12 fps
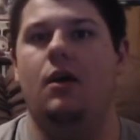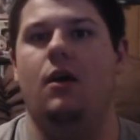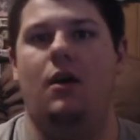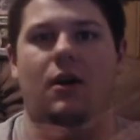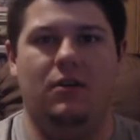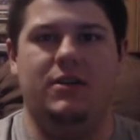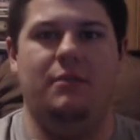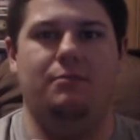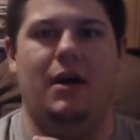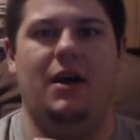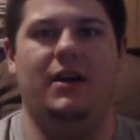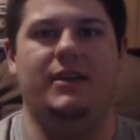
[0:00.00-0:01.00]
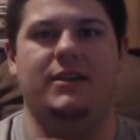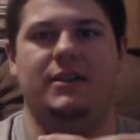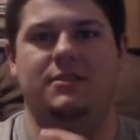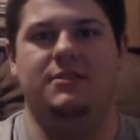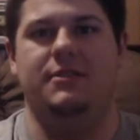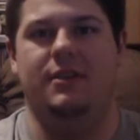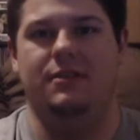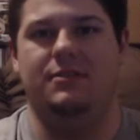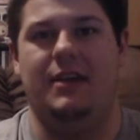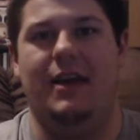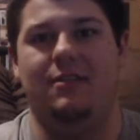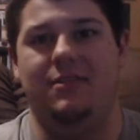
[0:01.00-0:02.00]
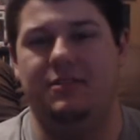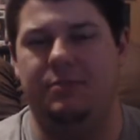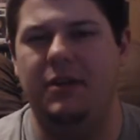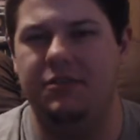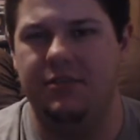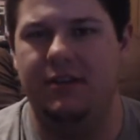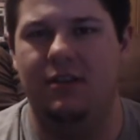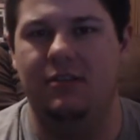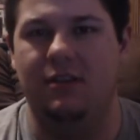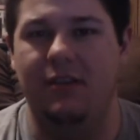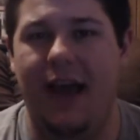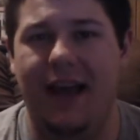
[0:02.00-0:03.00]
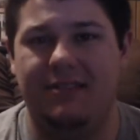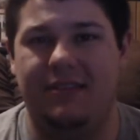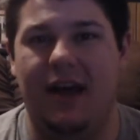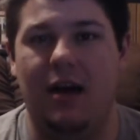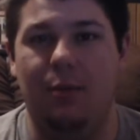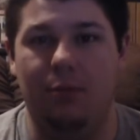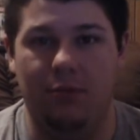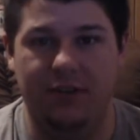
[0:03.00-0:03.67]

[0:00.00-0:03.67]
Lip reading: all combined into their sound, especially on their last album,